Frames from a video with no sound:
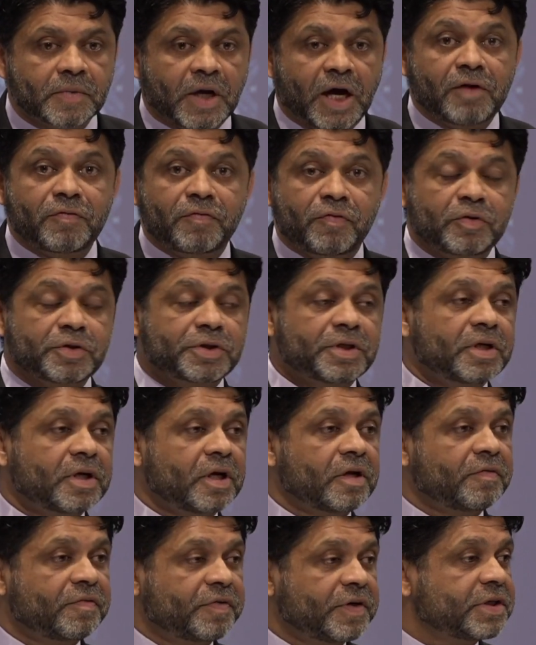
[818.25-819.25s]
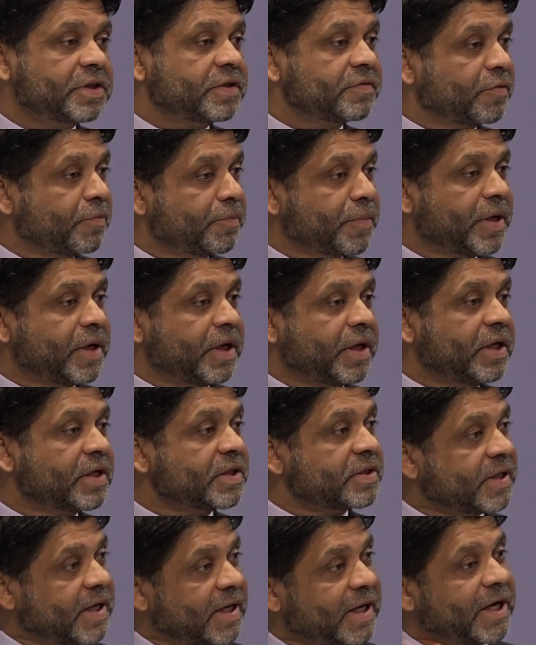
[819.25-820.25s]
Unfortunately, in Fiji, for many
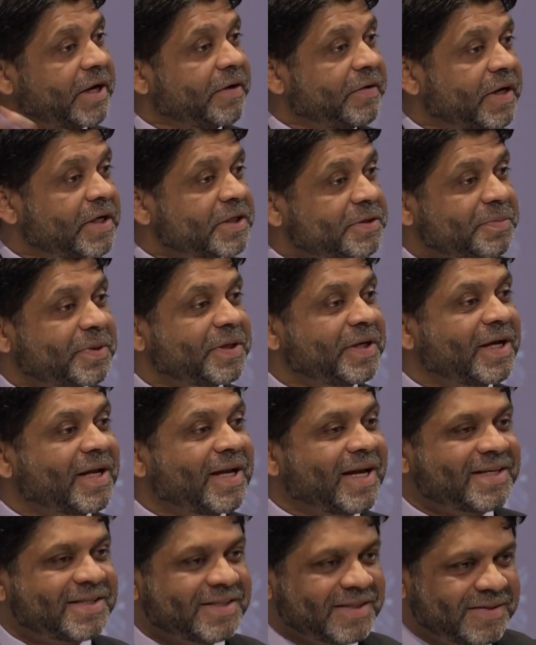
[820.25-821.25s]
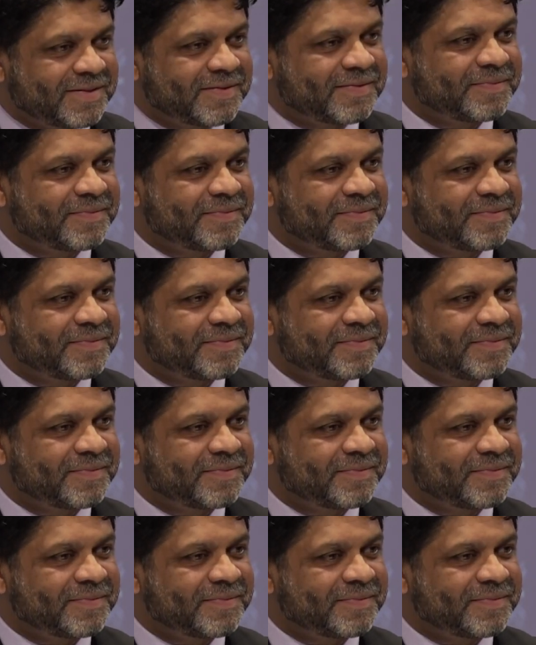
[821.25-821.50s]
years, that area has been neglected.